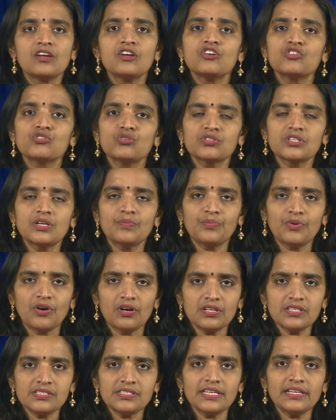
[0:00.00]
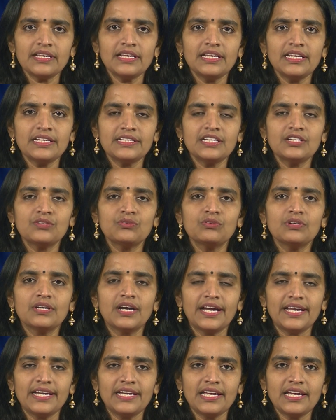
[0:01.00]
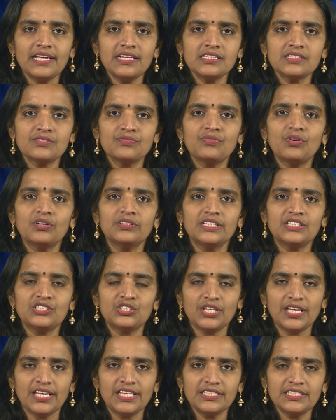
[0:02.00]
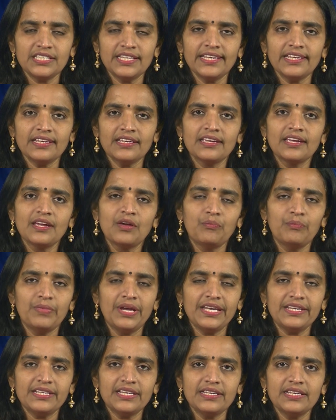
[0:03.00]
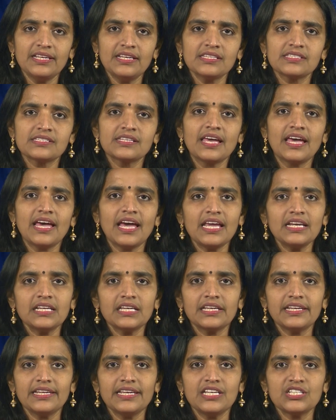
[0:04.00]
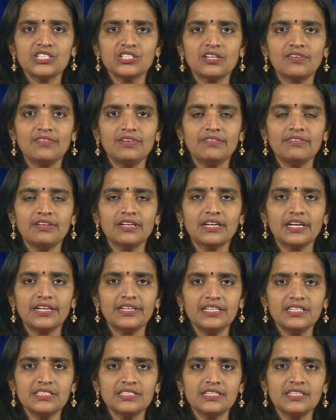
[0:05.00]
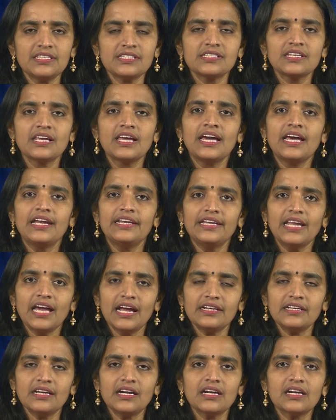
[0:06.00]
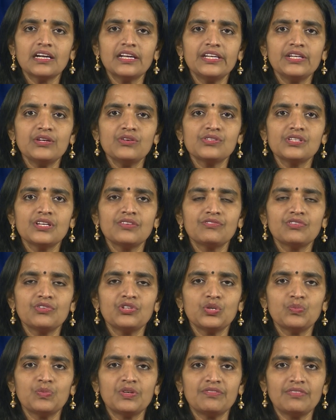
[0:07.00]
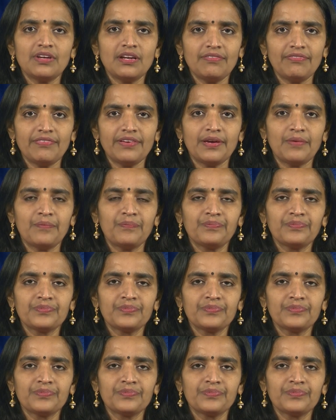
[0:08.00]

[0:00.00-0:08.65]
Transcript: Social policy related to guidelines for the changing, maintenance and creation of living conditions that are conducive to human welfare.